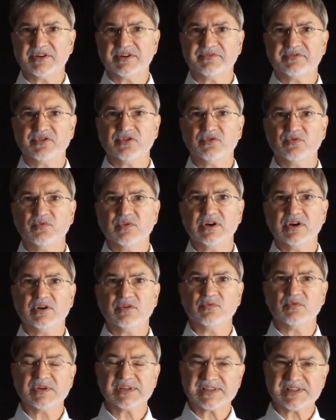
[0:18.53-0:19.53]
if you
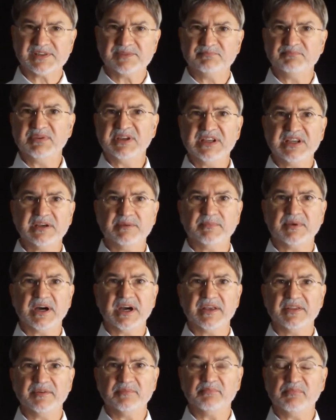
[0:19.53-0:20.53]
will, was the
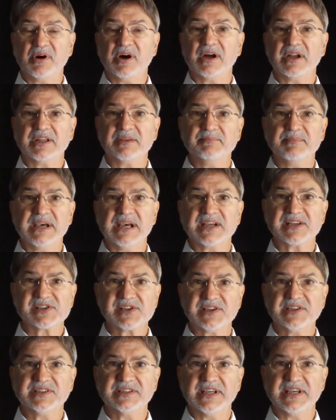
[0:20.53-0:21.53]
BMI, the Body
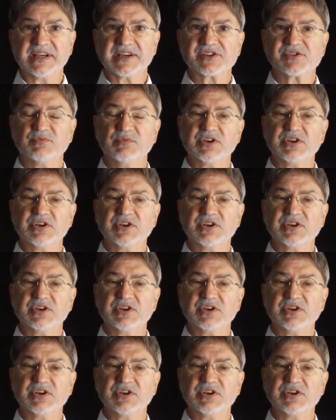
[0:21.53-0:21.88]
Mass Index,